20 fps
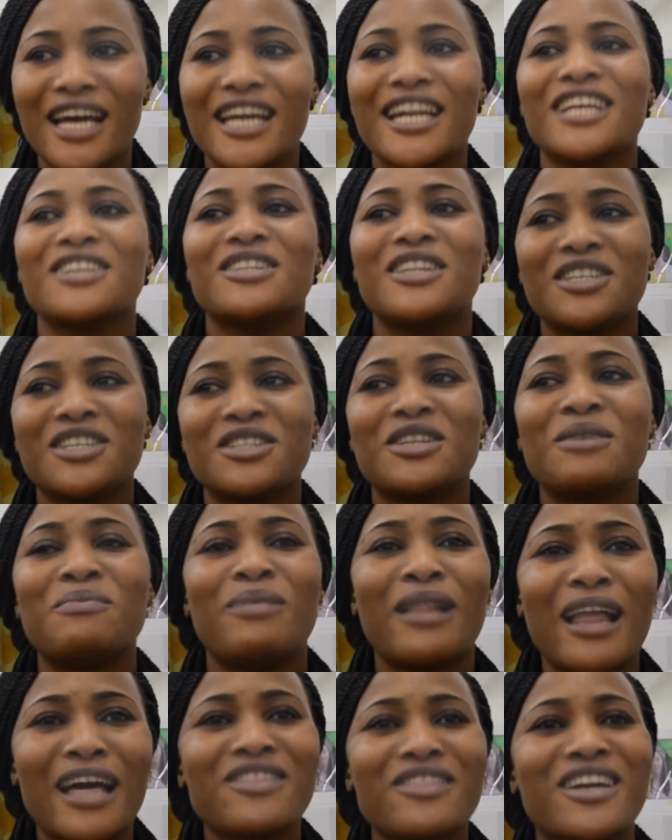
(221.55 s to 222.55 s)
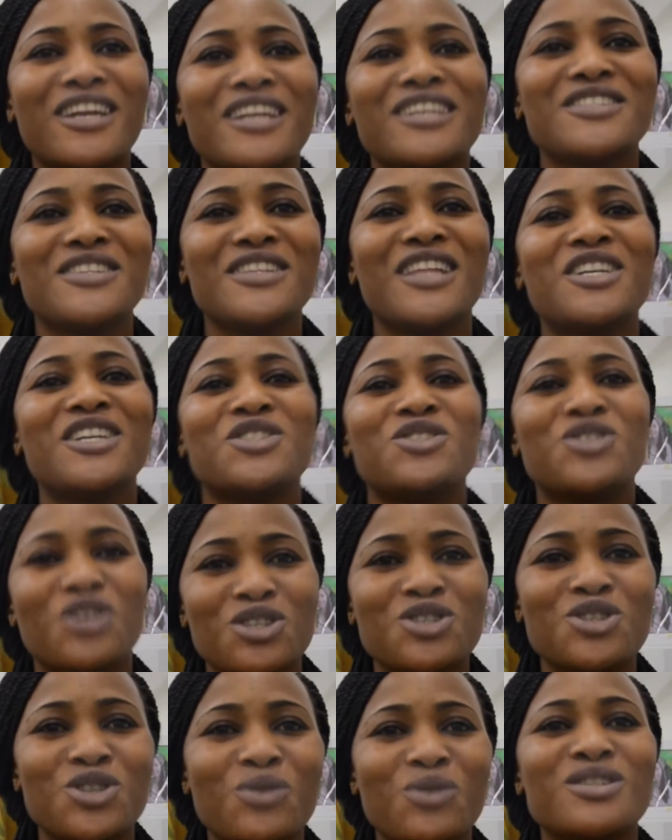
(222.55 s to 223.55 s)
The black that is
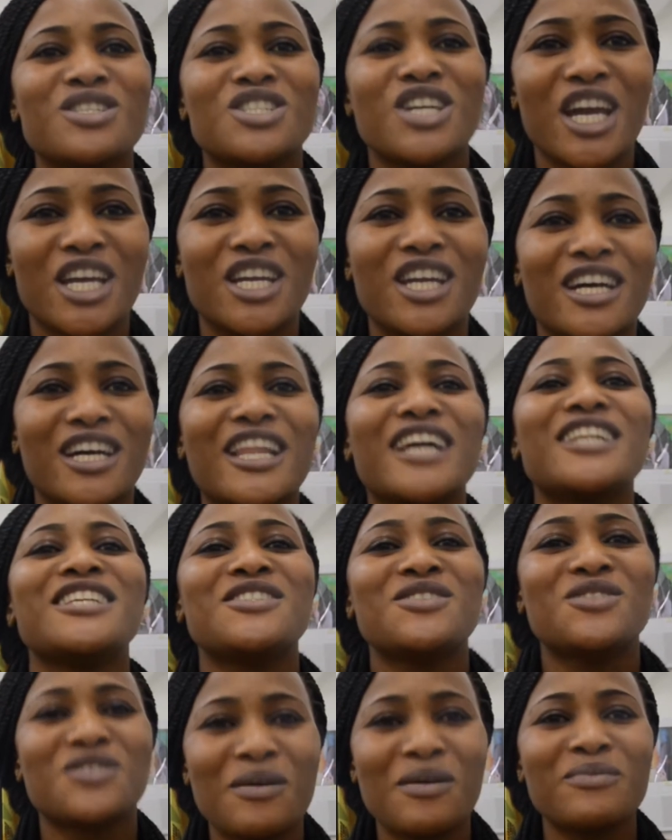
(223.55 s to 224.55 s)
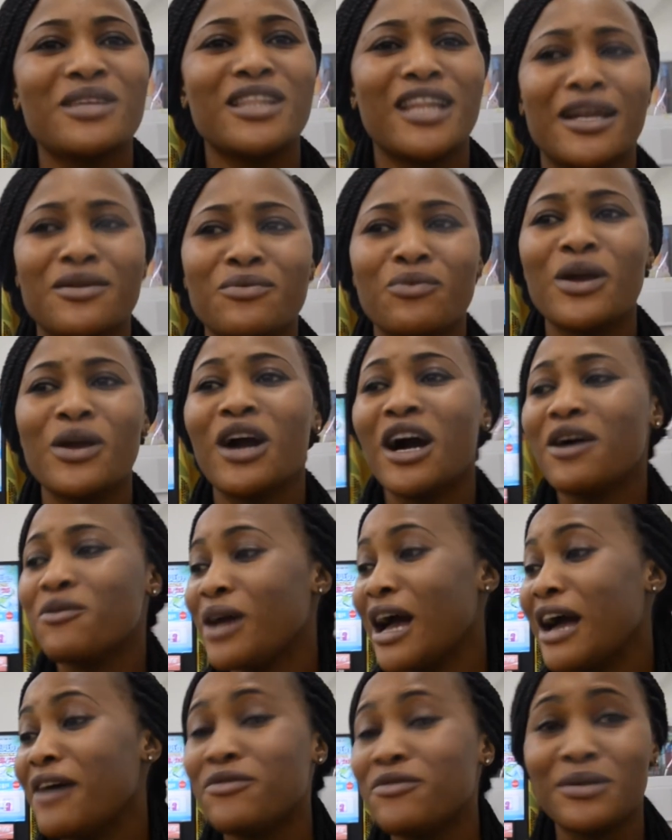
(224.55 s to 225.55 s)
just new in China. That is something that
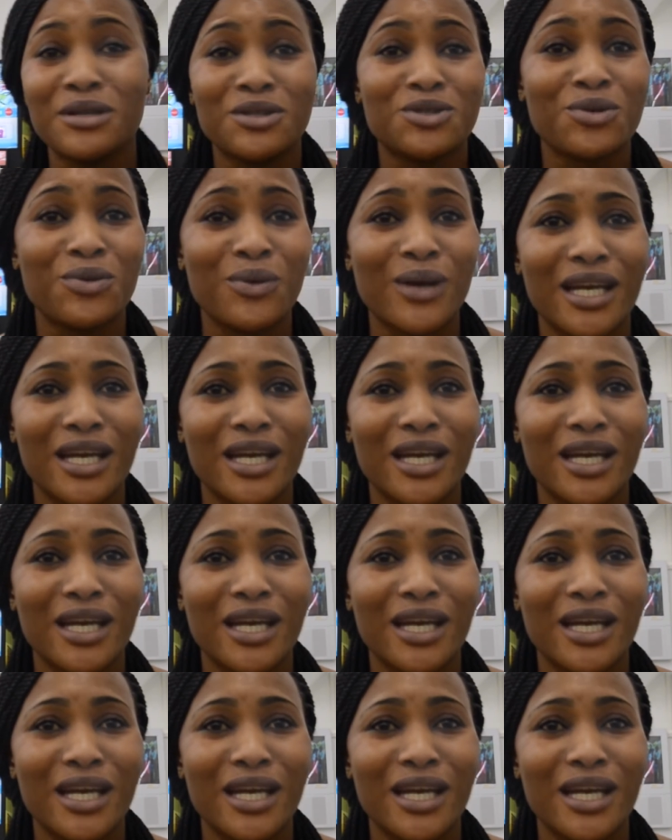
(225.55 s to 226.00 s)
I've been through it.